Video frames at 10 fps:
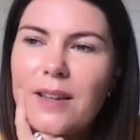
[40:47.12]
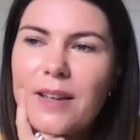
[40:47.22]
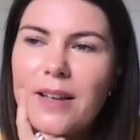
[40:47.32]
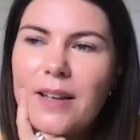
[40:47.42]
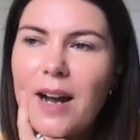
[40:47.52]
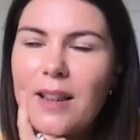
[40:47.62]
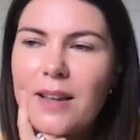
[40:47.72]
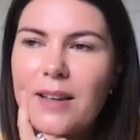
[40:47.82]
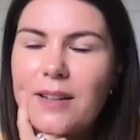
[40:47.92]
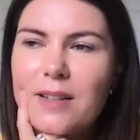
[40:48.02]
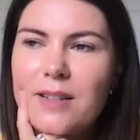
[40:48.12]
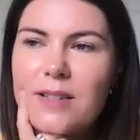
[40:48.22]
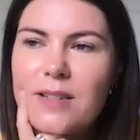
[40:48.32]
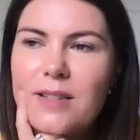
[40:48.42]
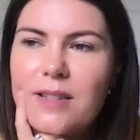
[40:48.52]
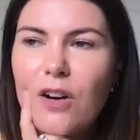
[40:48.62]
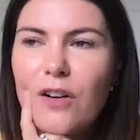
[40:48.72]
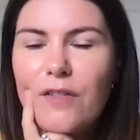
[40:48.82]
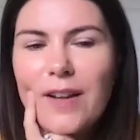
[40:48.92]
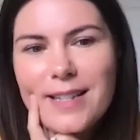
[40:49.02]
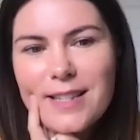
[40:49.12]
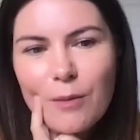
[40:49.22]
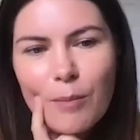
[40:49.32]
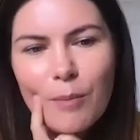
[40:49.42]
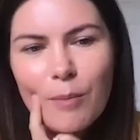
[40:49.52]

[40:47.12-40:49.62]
The islands of like St.